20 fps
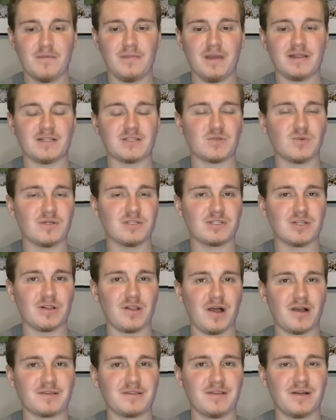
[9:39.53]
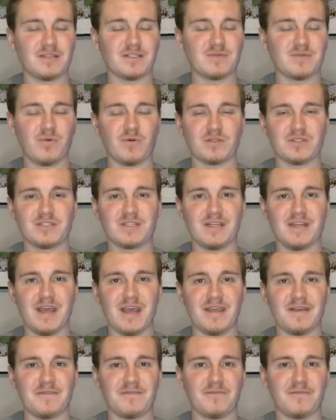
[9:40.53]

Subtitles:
Make the switch to Locked On Sports today,